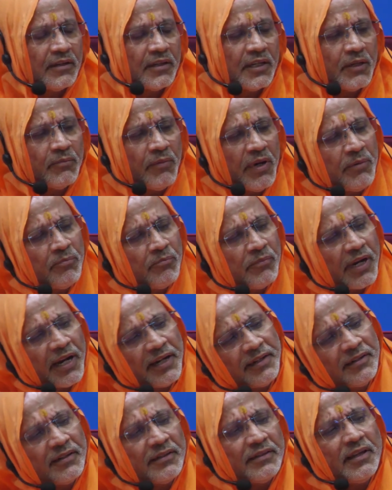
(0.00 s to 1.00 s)
Am I
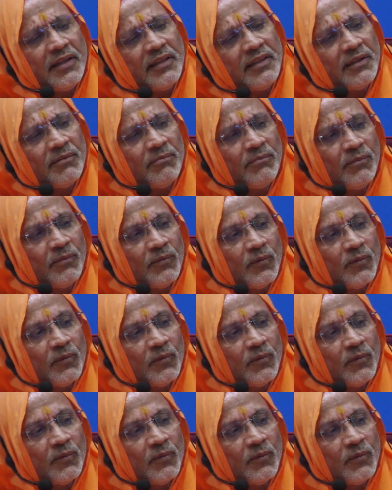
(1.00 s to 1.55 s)
brighter than them?